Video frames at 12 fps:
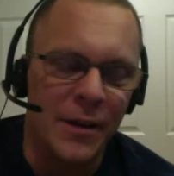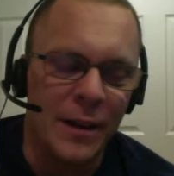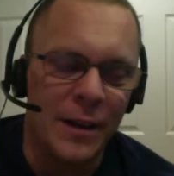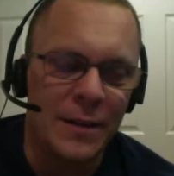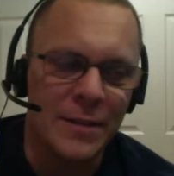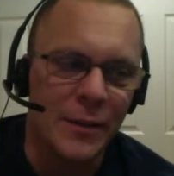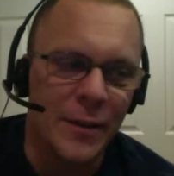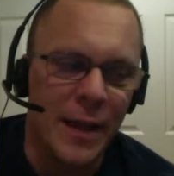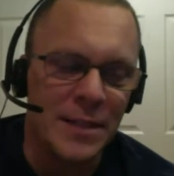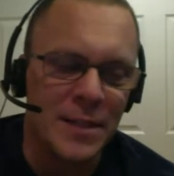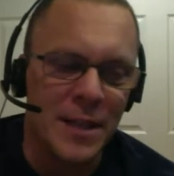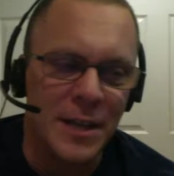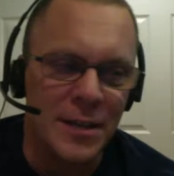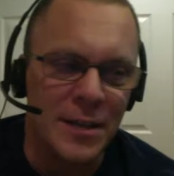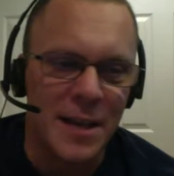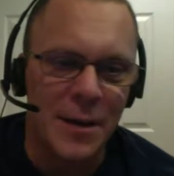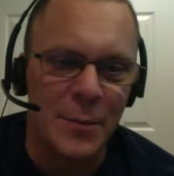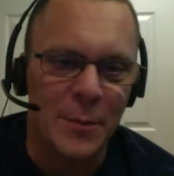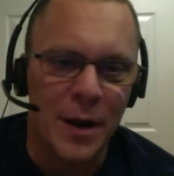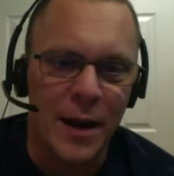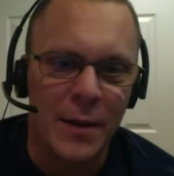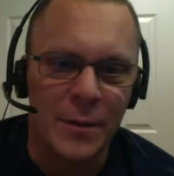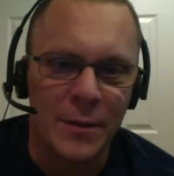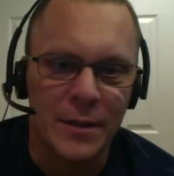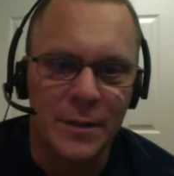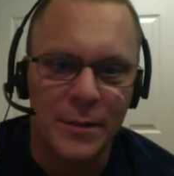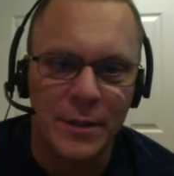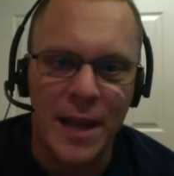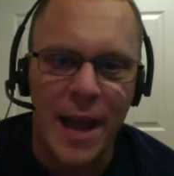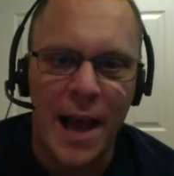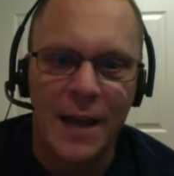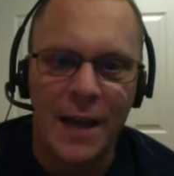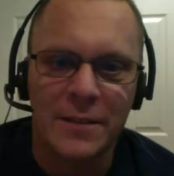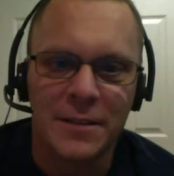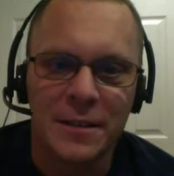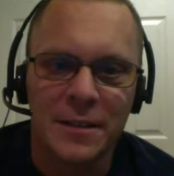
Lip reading: the on that scene in Tenebrae with the axe.